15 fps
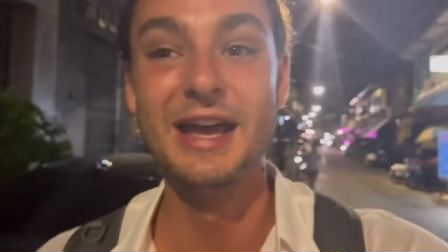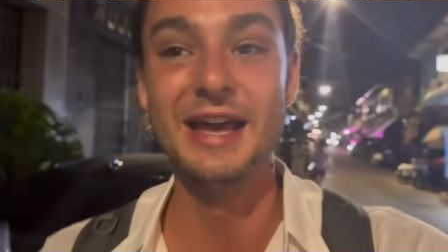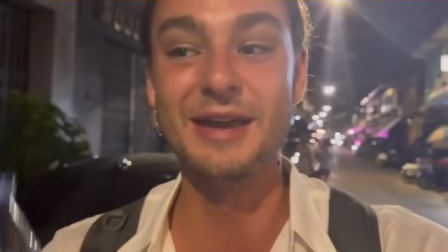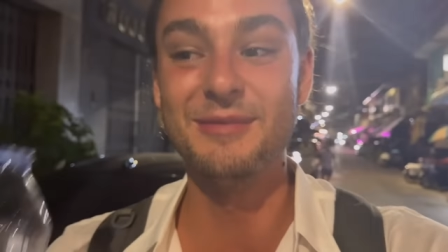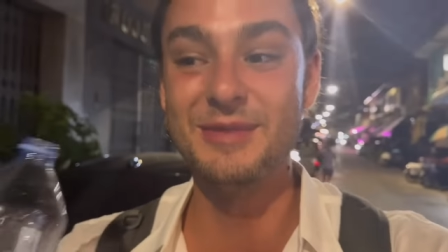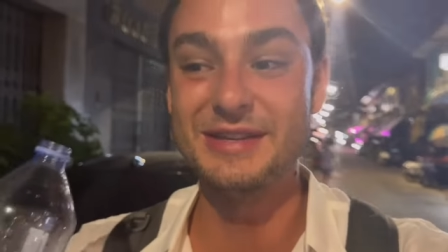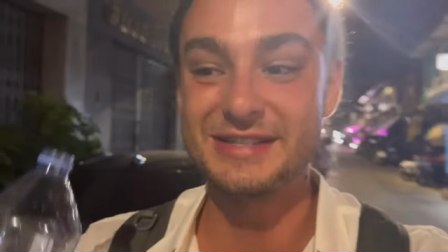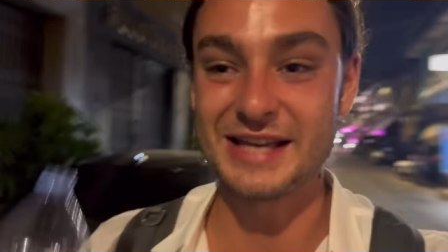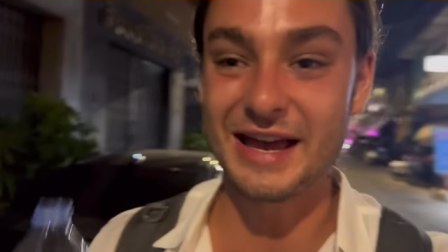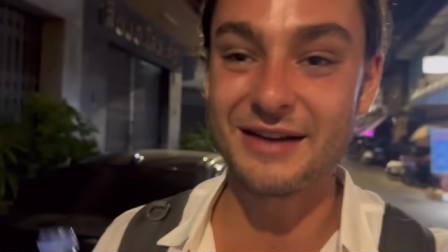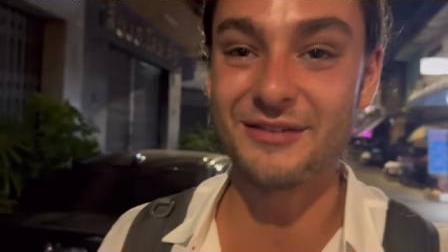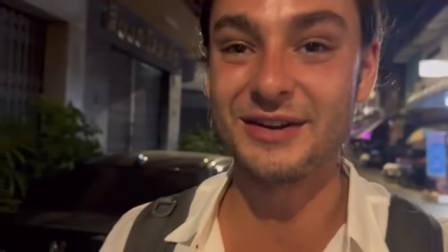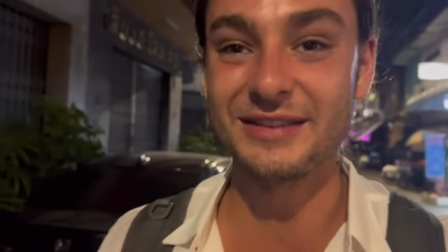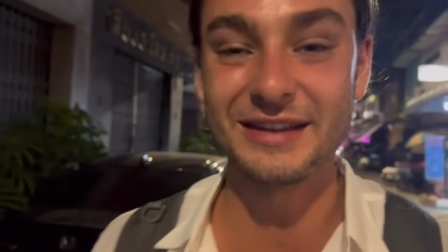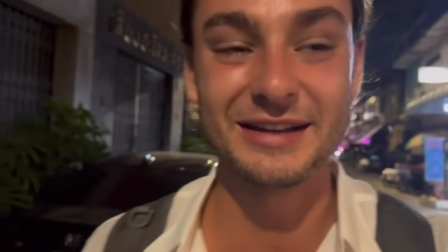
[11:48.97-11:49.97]
It means
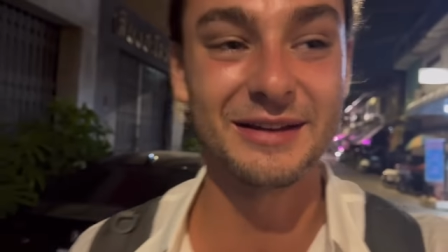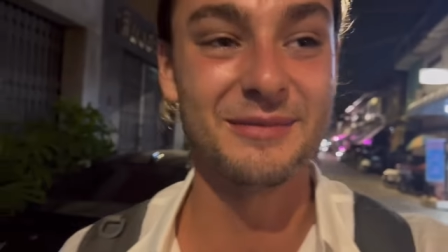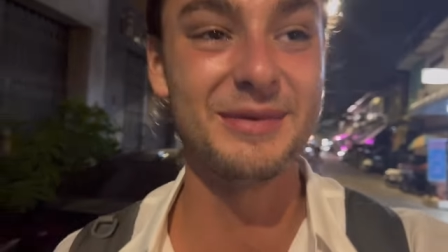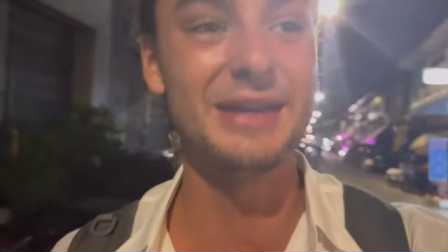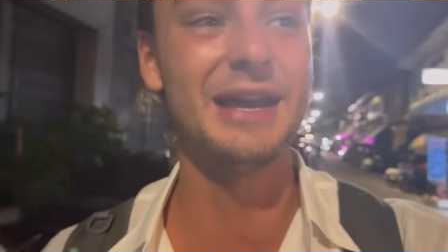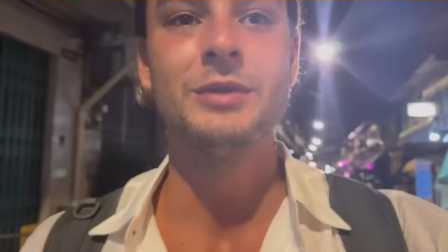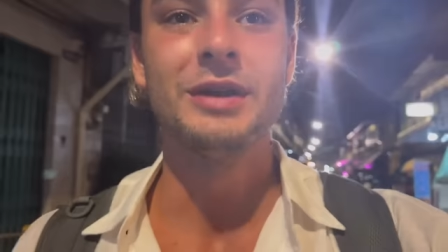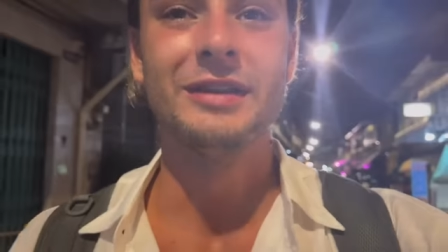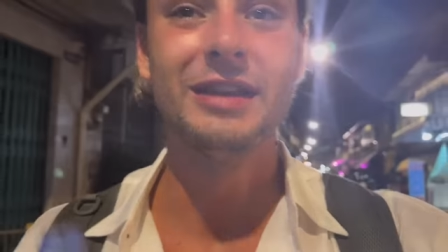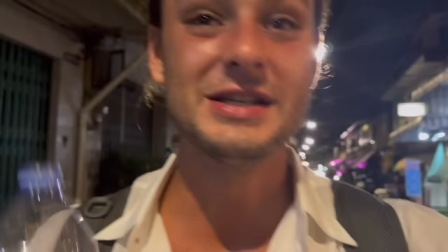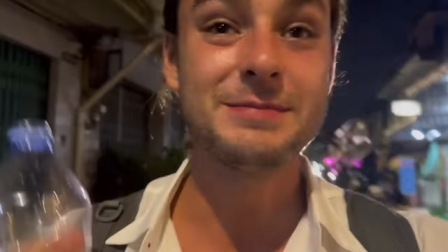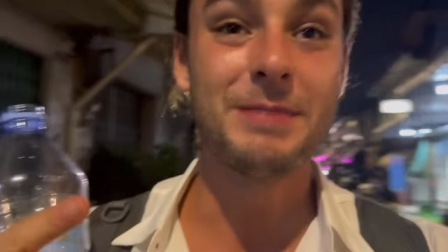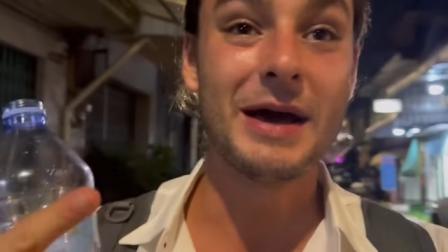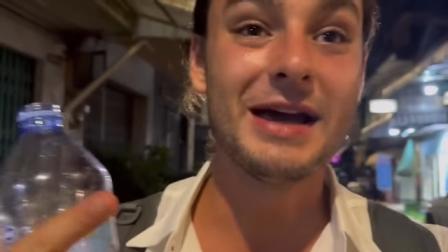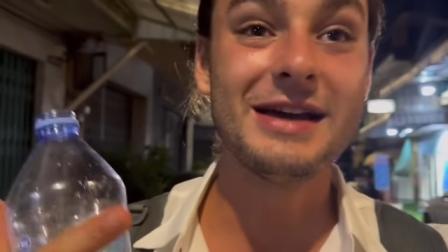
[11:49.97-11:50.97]
everything to me. This
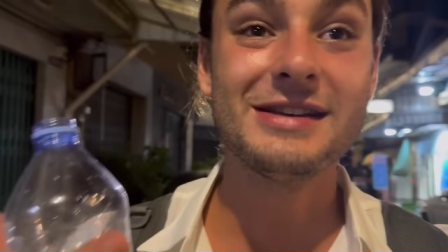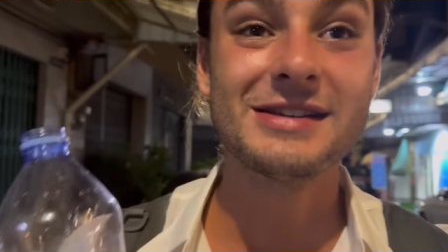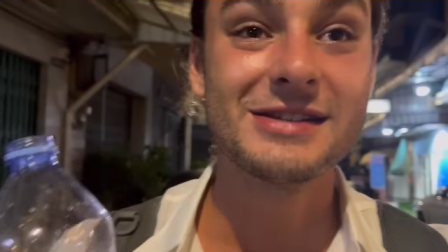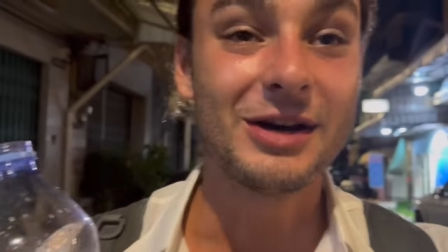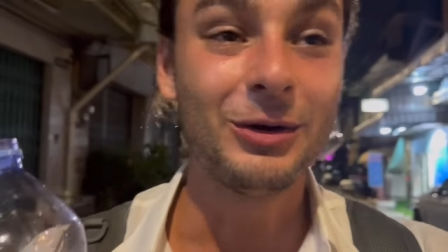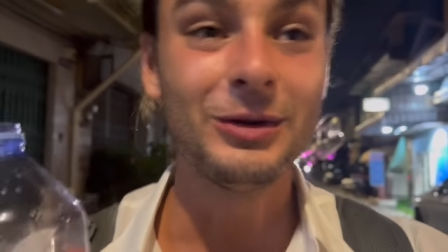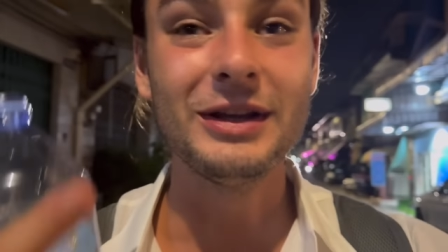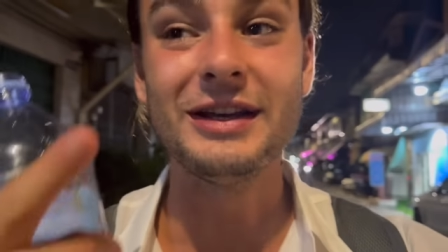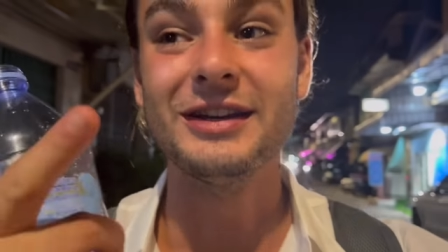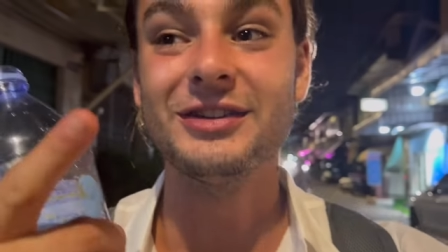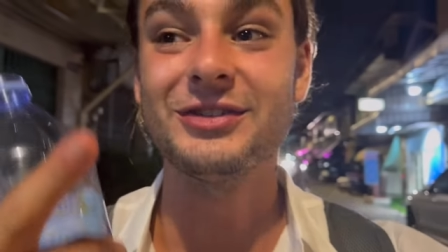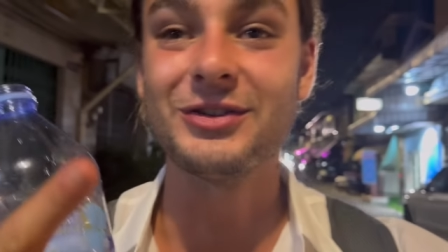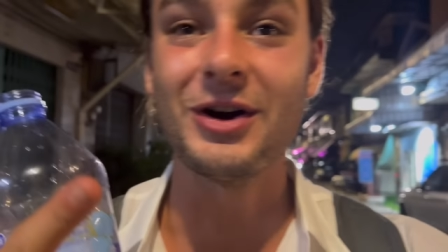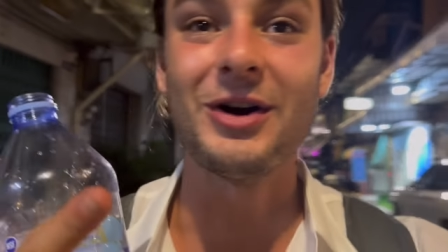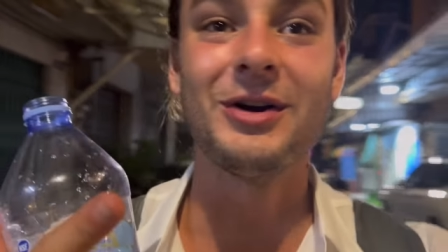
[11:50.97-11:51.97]
page is only as
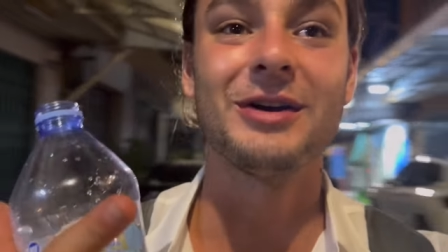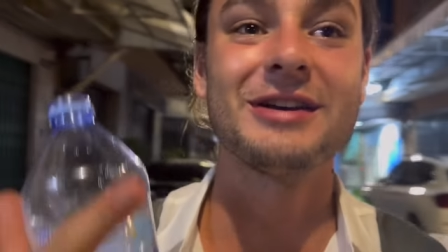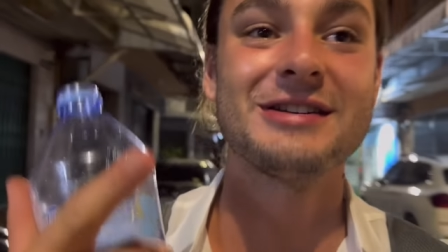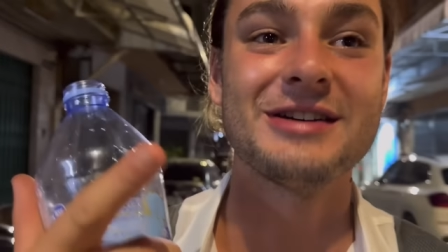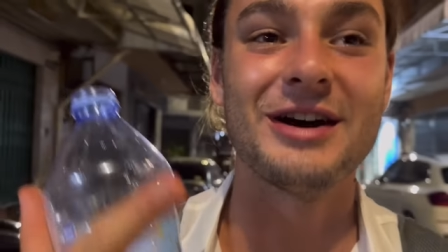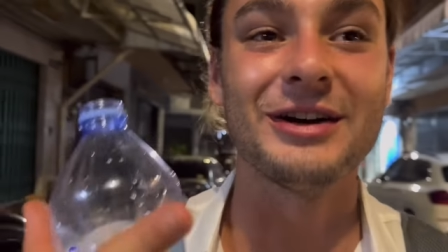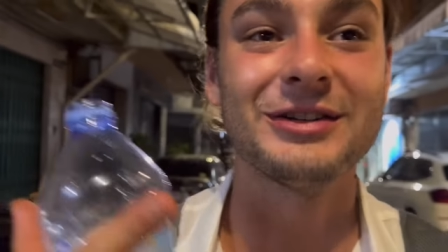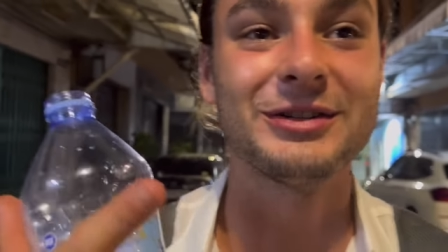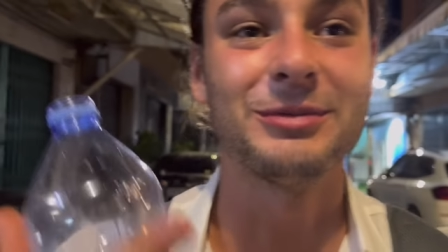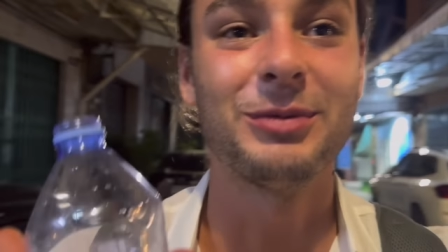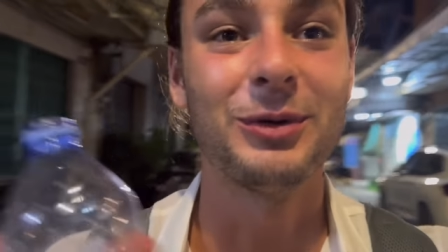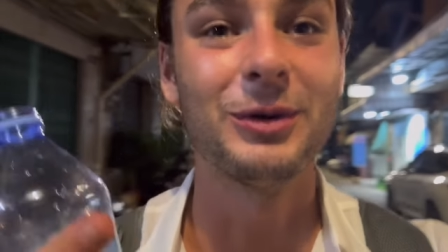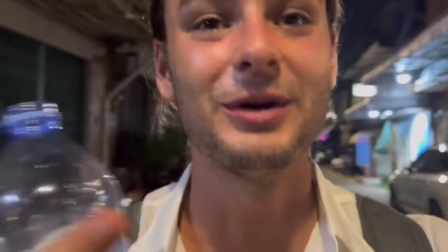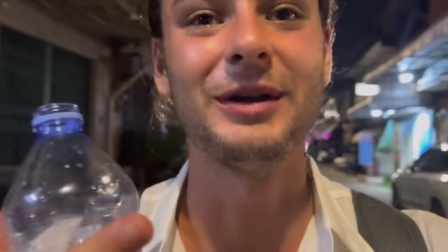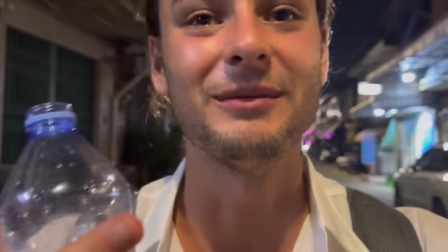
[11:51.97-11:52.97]
strong as y'all
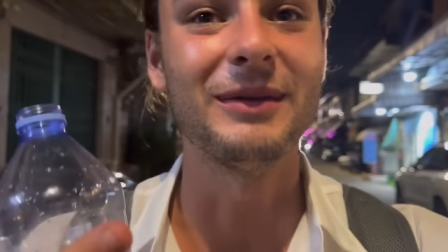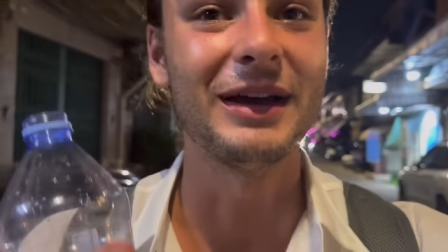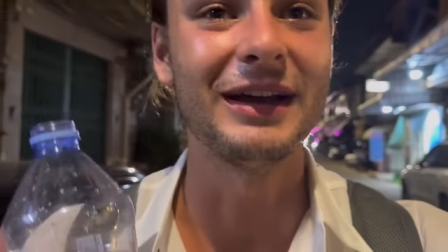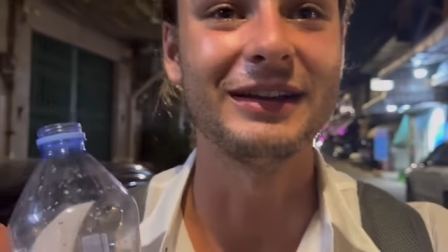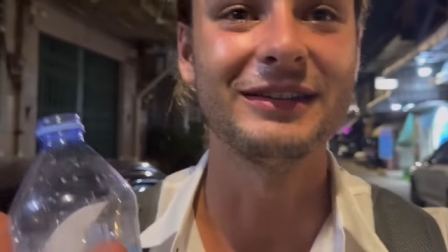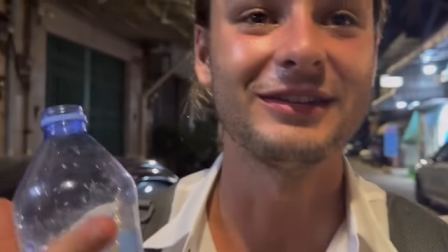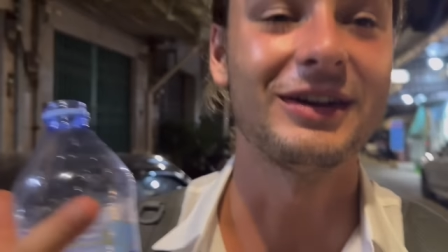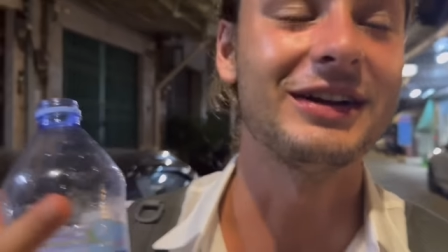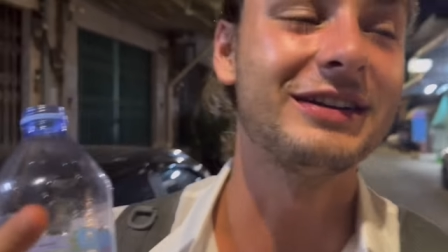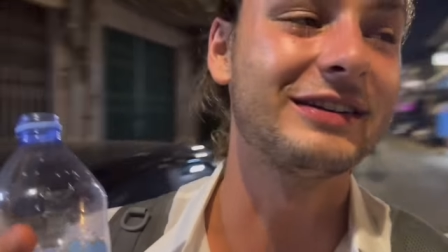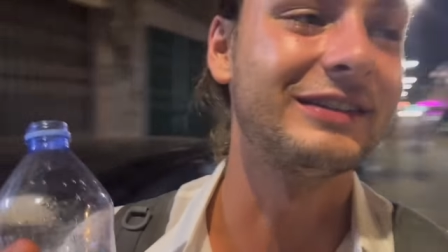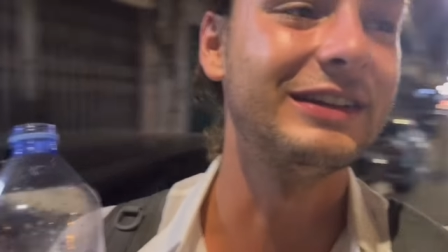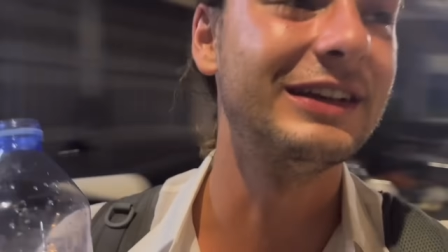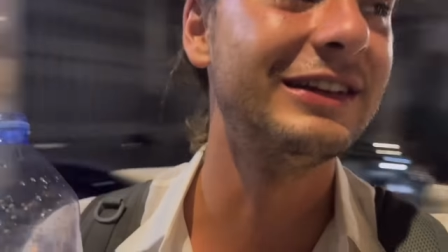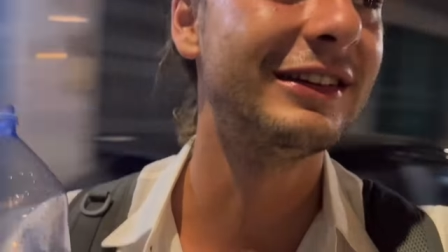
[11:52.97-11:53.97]
support it, man. So I
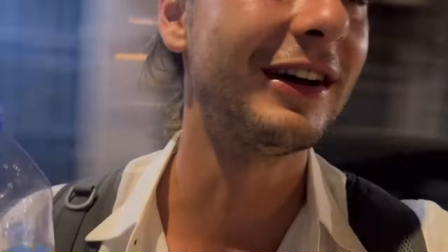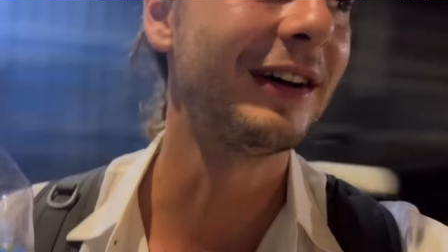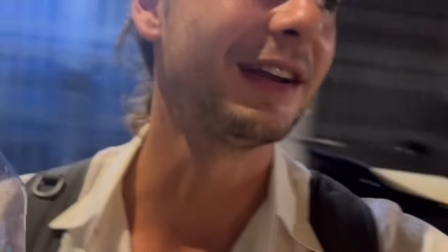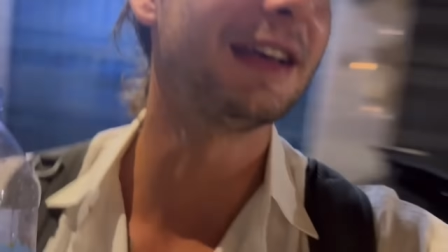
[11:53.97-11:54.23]
just need y'all to